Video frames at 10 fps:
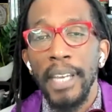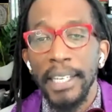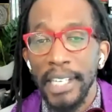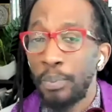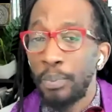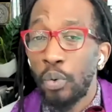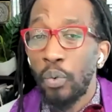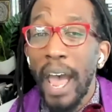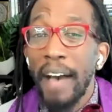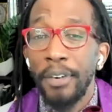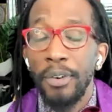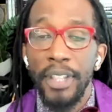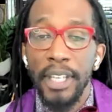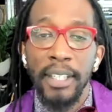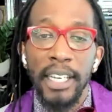Yes, as we
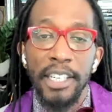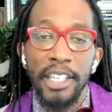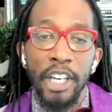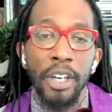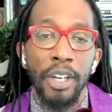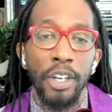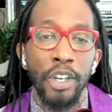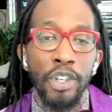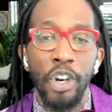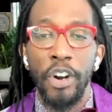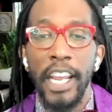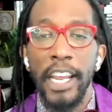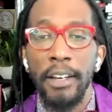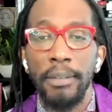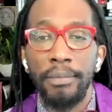travel this Lenten
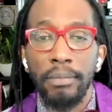journey,